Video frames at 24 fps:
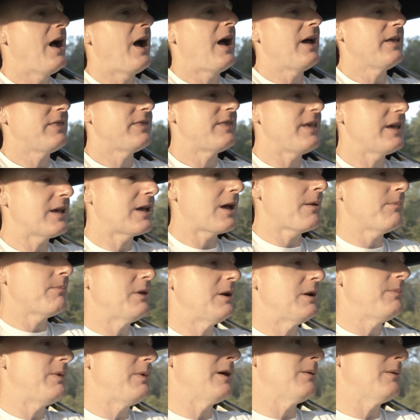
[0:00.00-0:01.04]
I think I'm
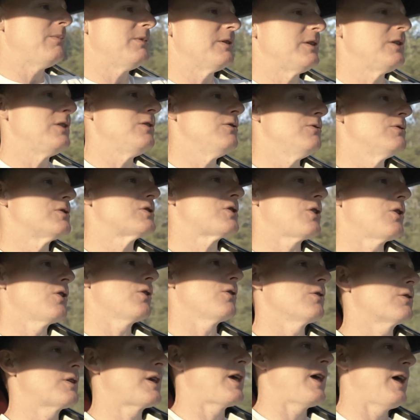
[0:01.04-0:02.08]
gonna be able to use
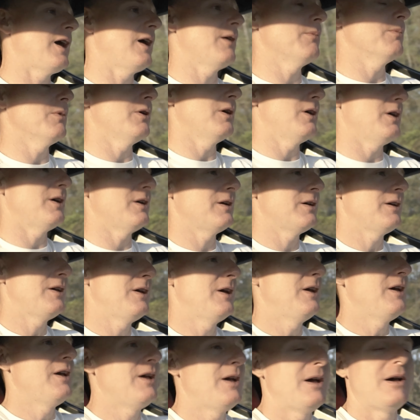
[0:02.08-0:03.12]
her camera
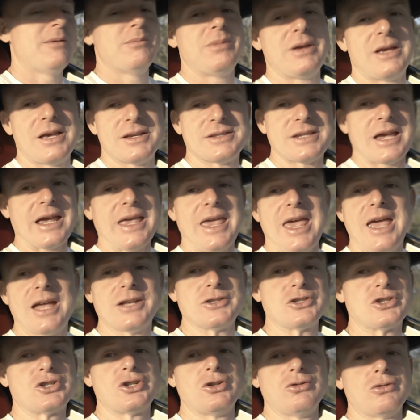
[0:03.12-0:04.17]
because I
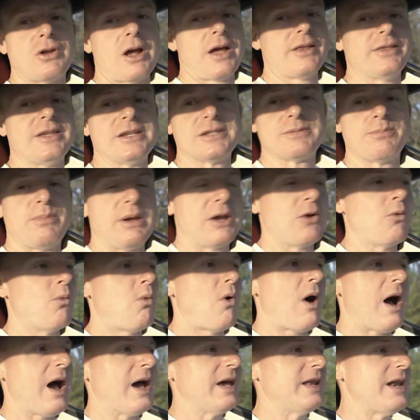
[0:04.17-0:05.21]
can't shoot on this big
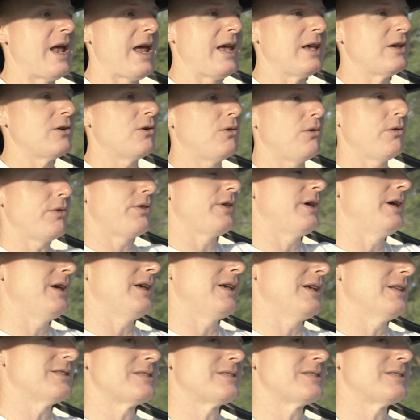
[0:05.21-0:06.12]
wide angle thing.